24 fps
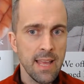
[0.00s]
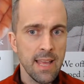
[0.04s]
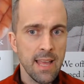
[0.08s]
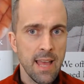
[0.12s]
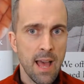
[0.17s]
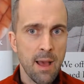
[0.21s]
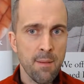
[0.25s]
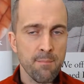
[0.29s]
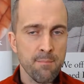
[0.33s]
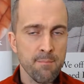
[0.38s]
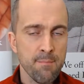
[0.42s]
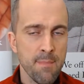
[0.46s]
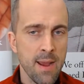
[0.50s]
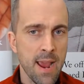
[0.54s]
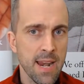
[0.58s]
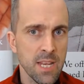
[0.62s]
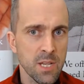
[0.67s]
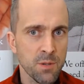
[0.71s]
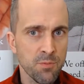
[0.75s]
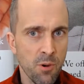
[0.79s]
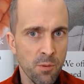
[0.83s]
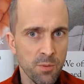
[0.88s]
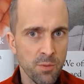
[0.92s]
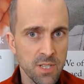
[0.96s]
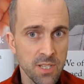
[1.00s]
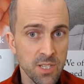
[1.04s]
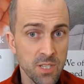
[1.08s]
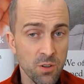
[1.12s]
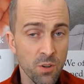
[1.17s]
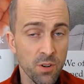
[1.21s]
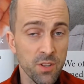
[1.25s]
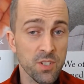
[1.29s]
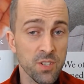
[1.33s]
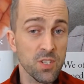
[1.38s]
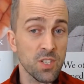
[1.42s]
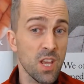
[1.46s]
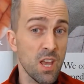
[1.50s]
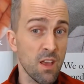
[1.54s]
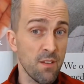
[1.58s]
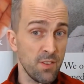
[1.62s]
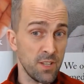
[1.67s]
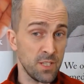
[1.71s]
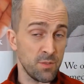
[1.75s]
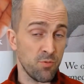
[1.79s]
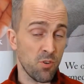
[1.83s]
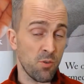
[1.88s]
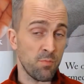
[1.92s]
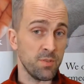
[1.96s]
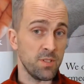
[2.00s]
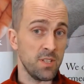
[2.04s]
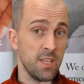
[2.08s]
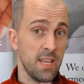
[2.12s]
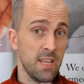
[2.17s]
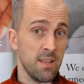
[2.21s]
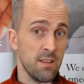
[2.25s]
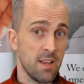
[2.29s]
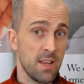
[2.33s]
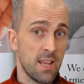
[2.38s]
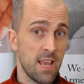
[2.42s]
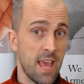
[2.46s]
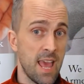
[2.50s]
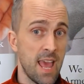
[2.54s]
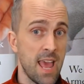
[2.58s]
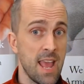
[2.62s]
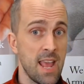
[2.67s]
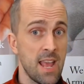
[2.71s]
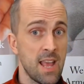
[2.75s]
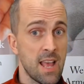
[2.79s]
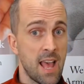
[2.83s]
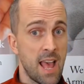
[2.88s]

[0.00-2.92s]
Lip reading: a managed property is not a service property, okay?